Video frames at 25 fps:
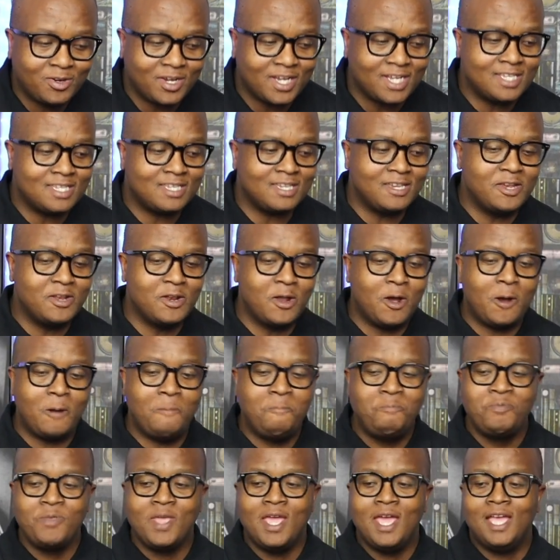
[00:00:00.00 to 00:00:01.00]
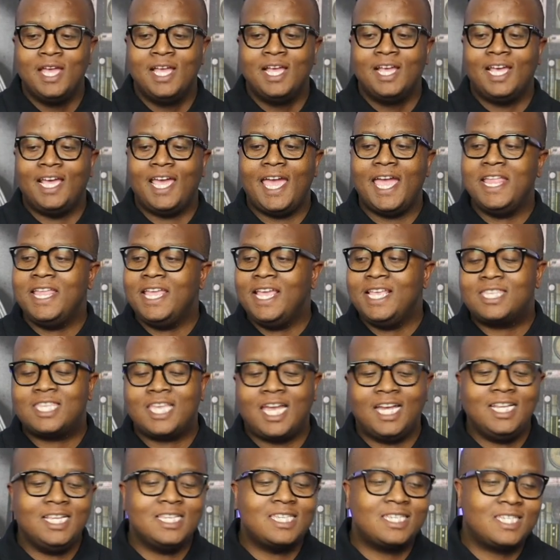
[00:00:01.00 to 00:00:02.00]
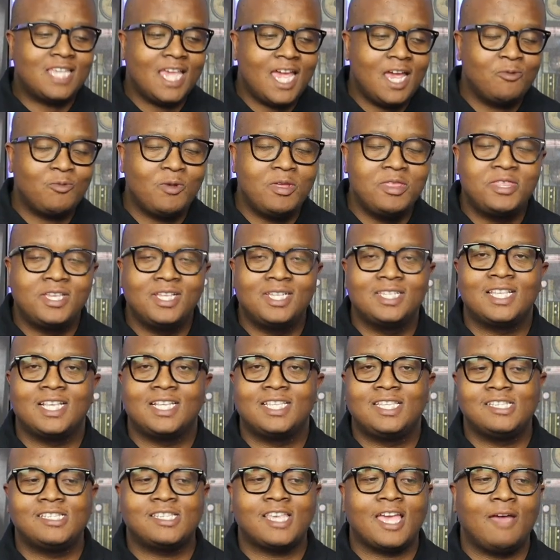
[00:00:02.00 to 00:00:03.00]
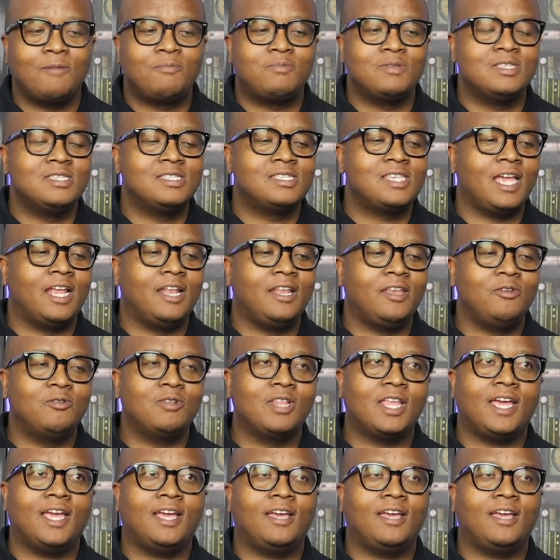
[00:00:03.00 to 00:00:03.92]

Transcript: crazy. You know, and it's kind of sad when things like this happens, and you're